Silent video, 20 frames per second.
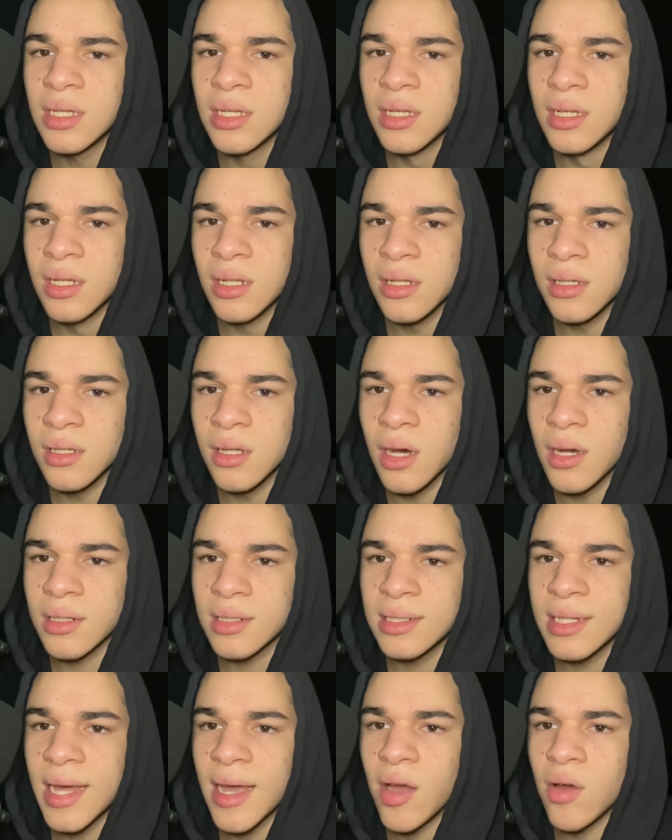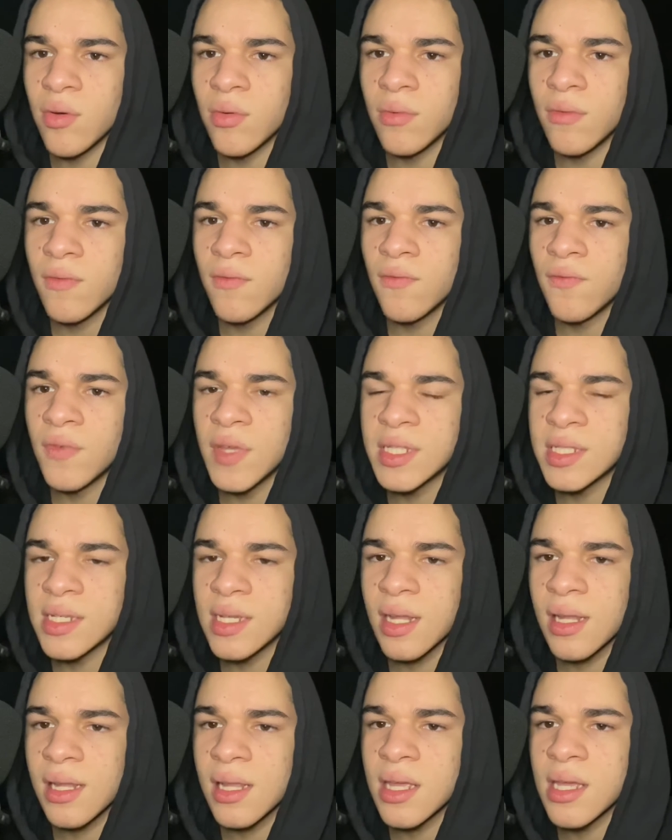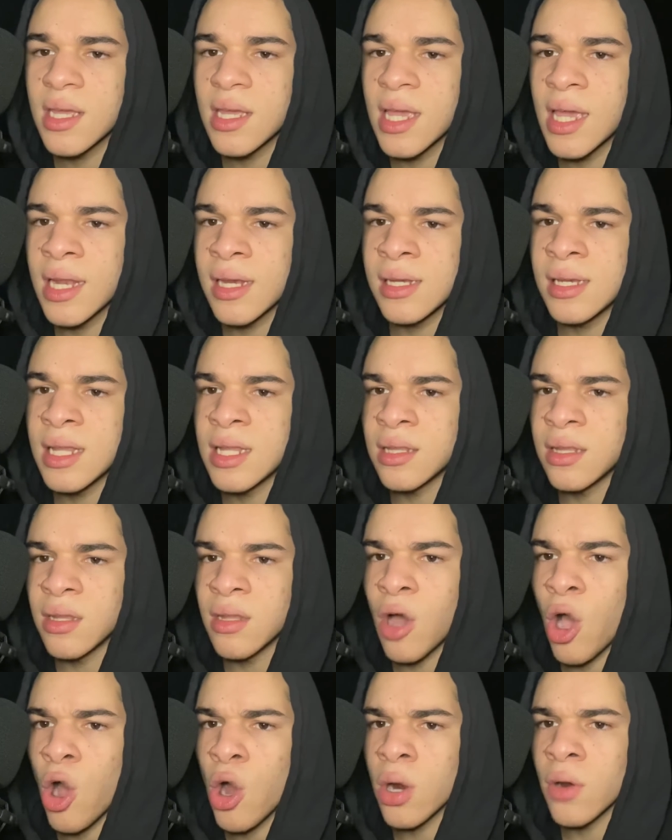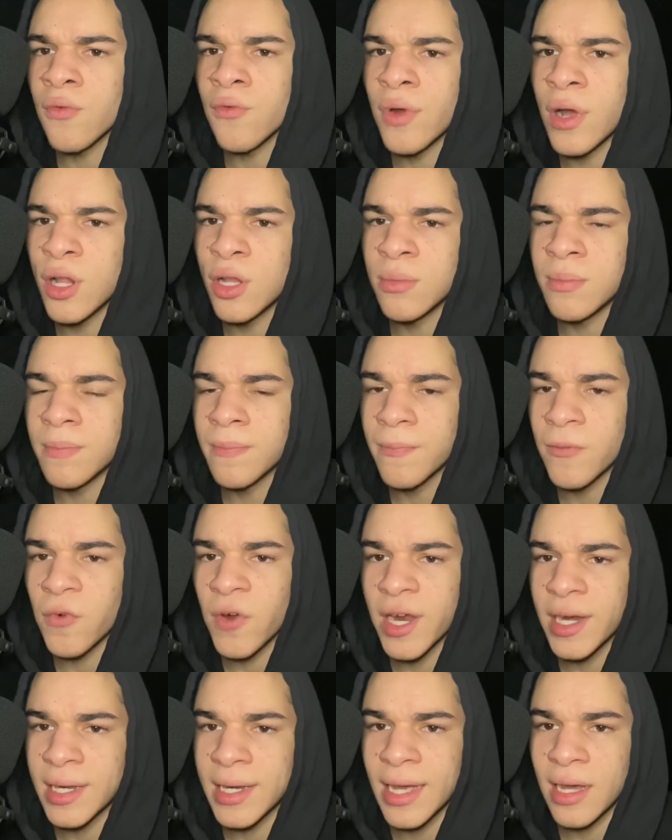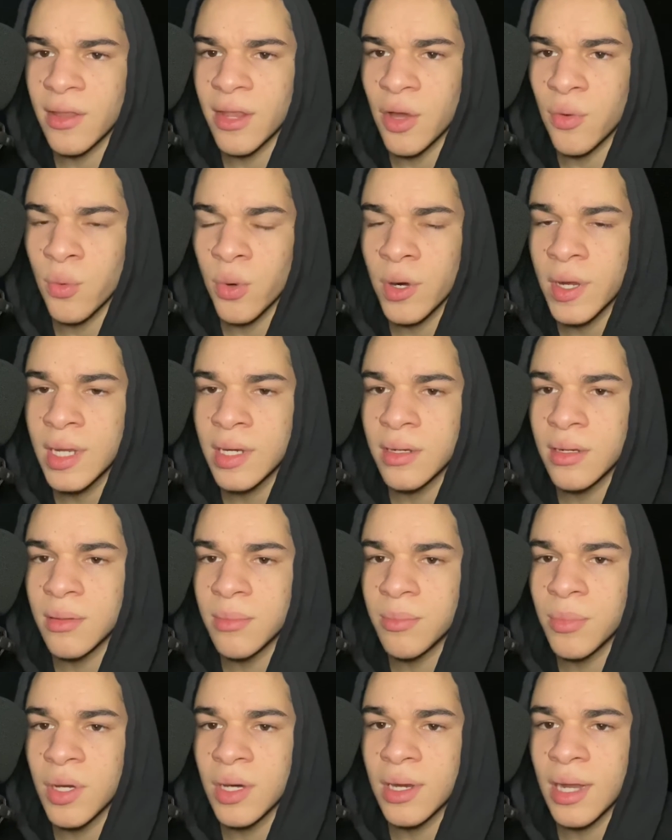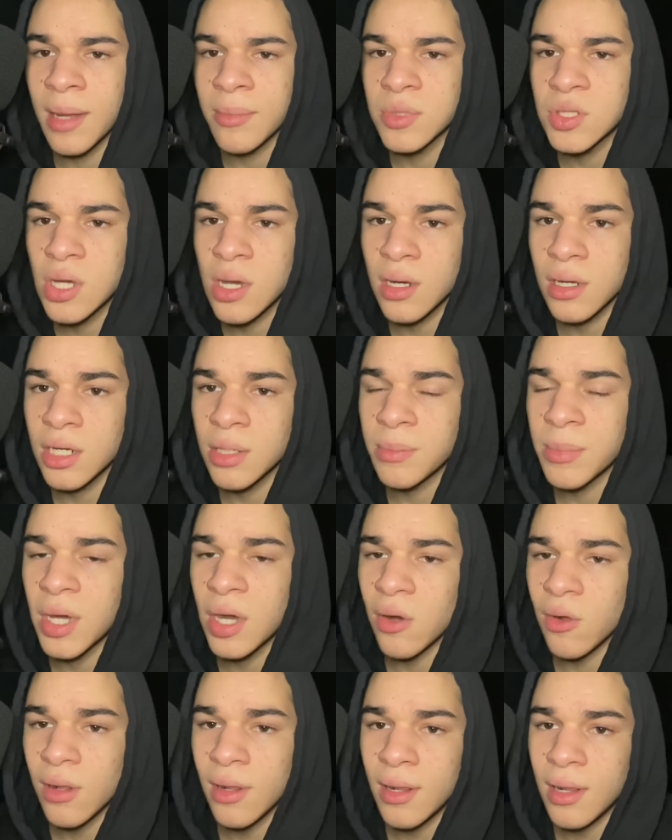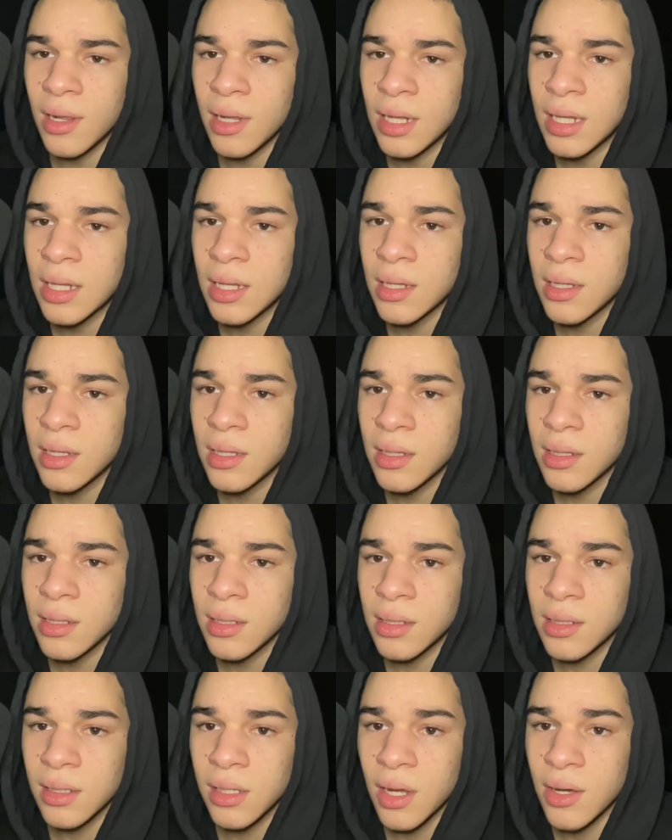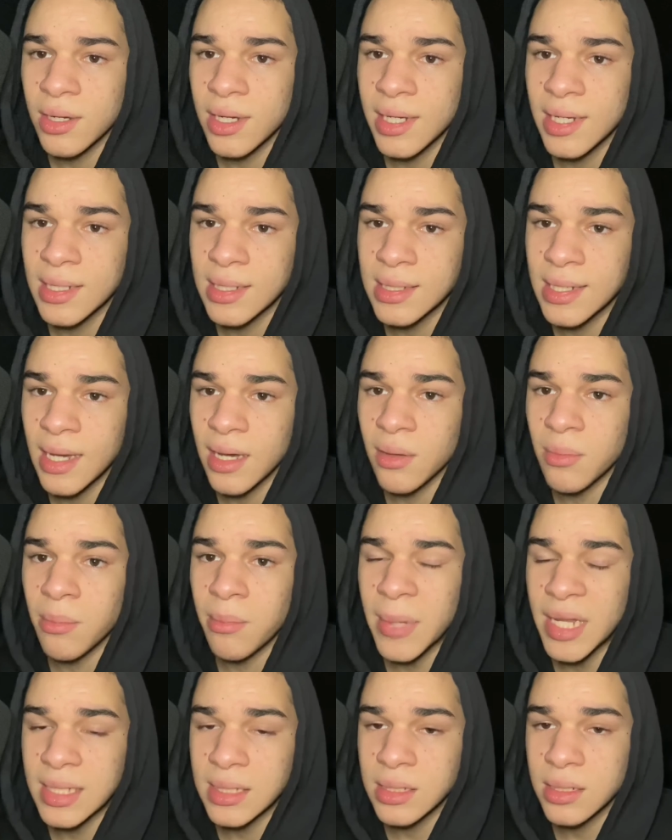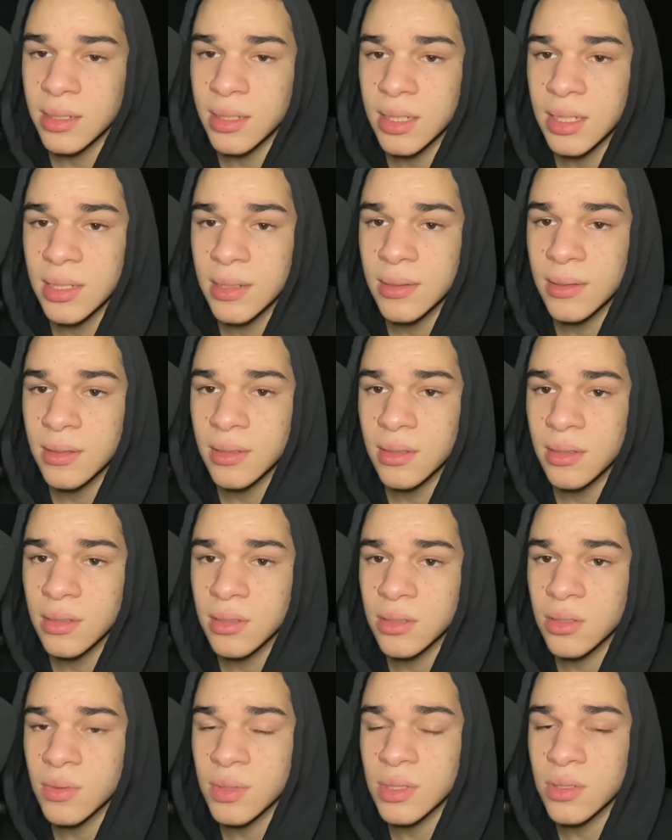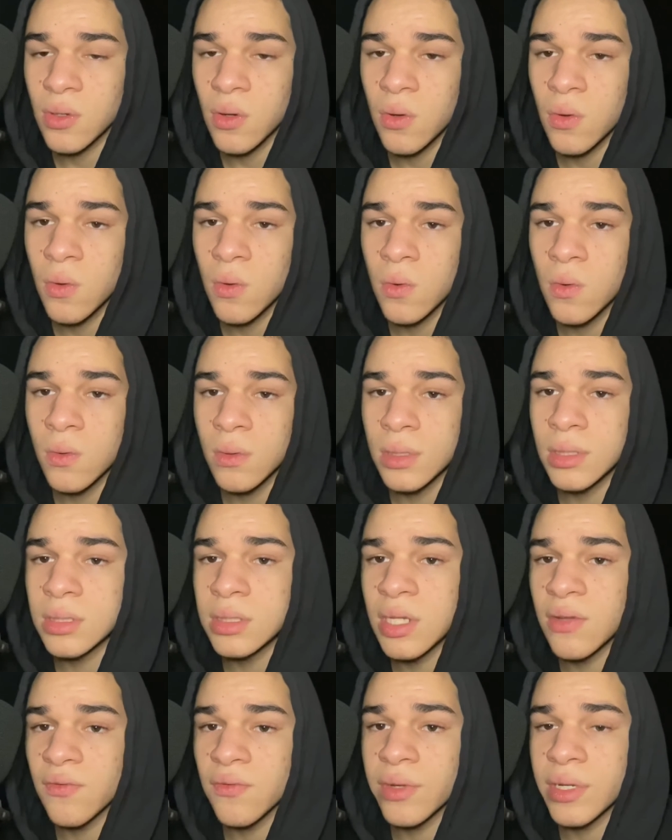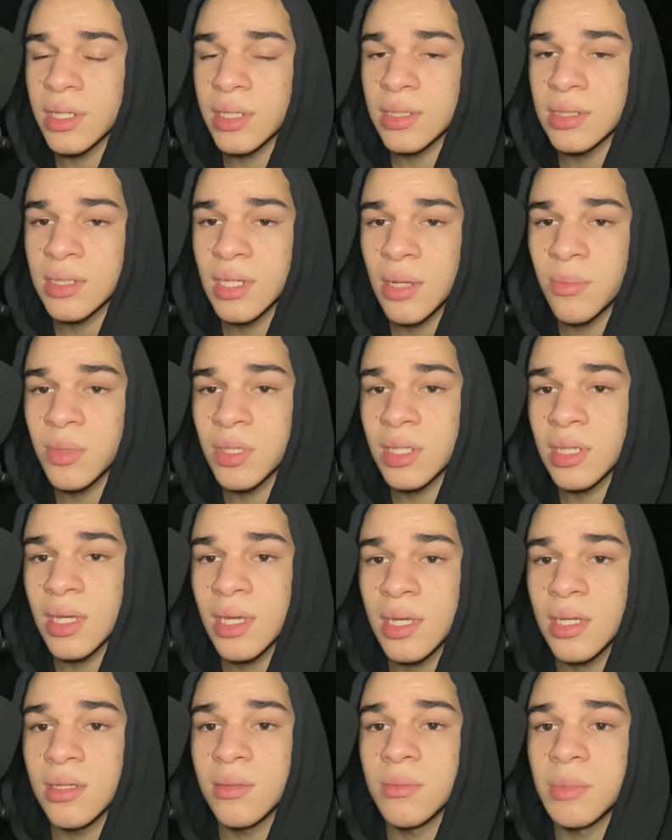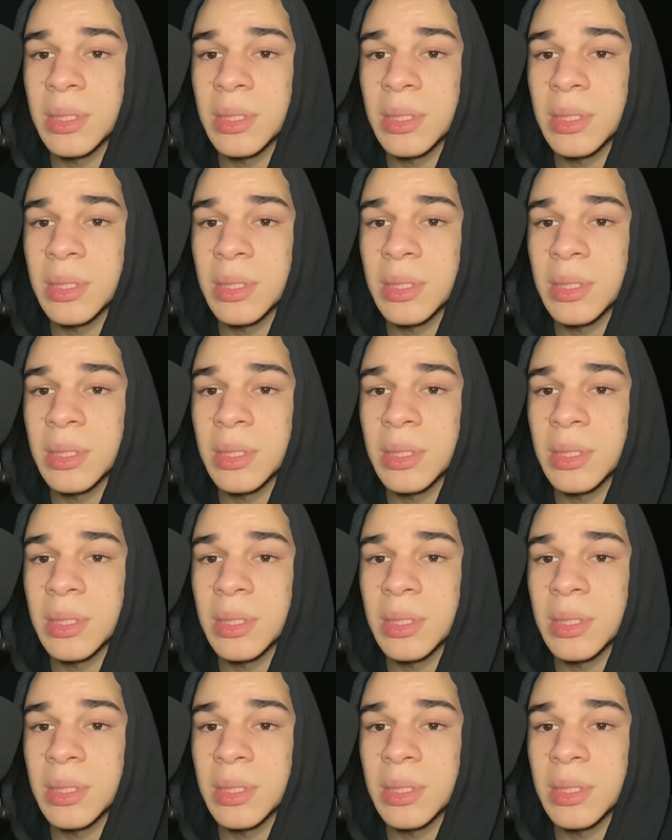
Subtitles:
locked down physically in our realm right now that we're in. But I'm talking about locking it down mentally. So it's a whole different type of game.